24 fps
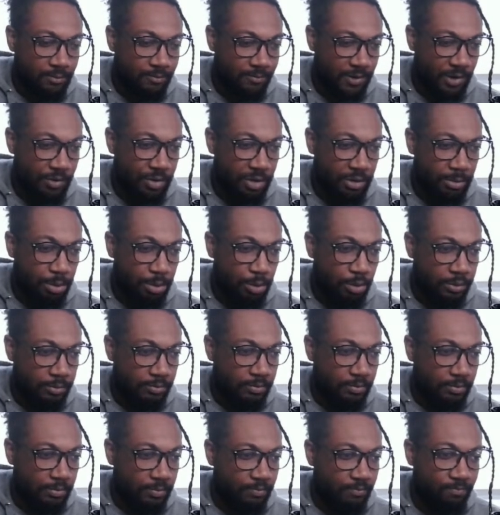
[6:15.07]
very
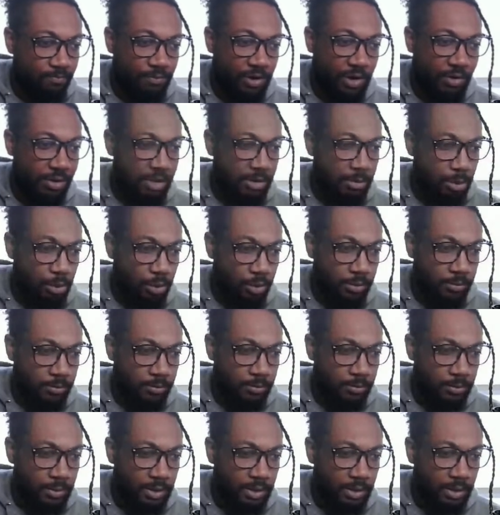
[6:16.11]
important,
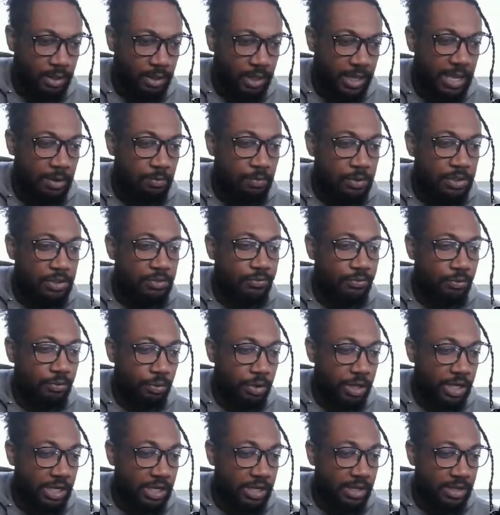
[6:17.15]
land was
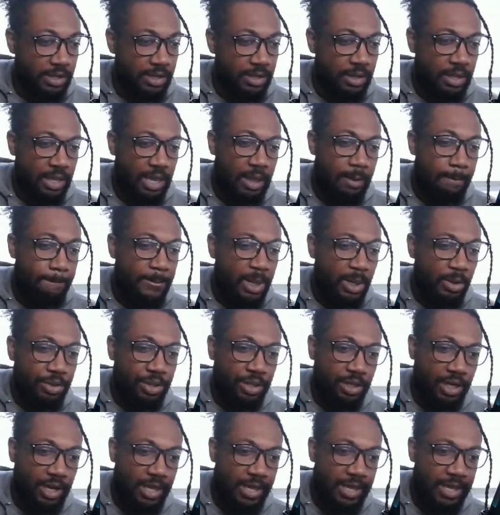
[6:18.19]
free, and
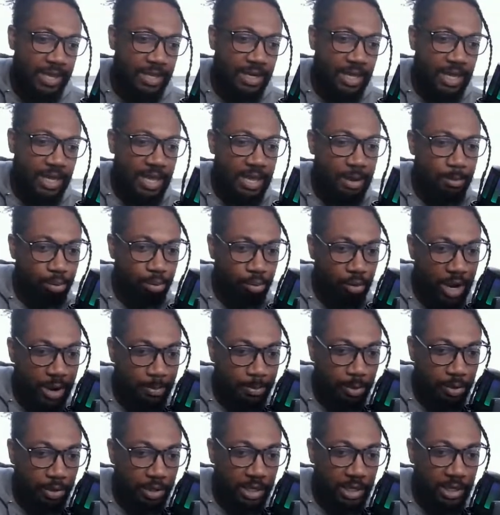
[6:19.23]
both land and
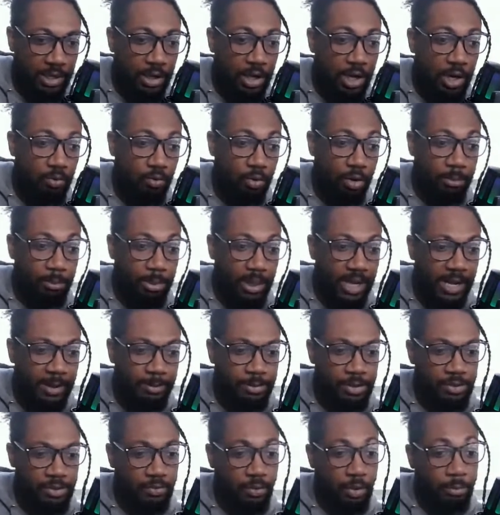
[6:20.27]
property were
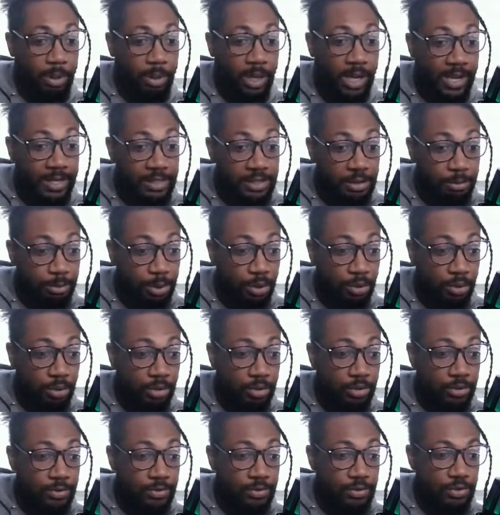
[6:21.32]

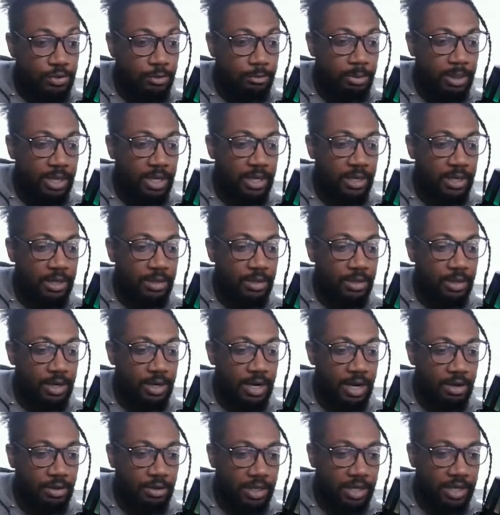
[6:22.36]
possible to
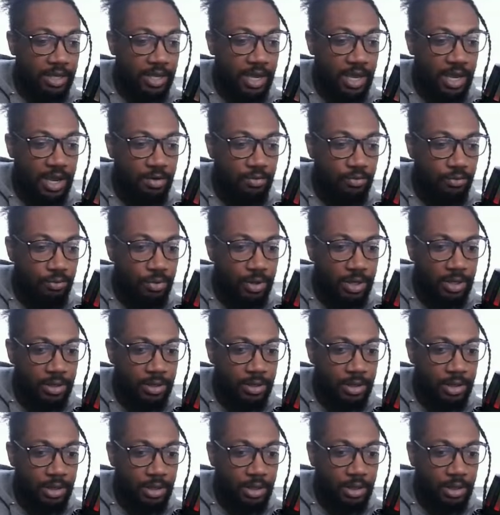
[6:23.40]
nearly every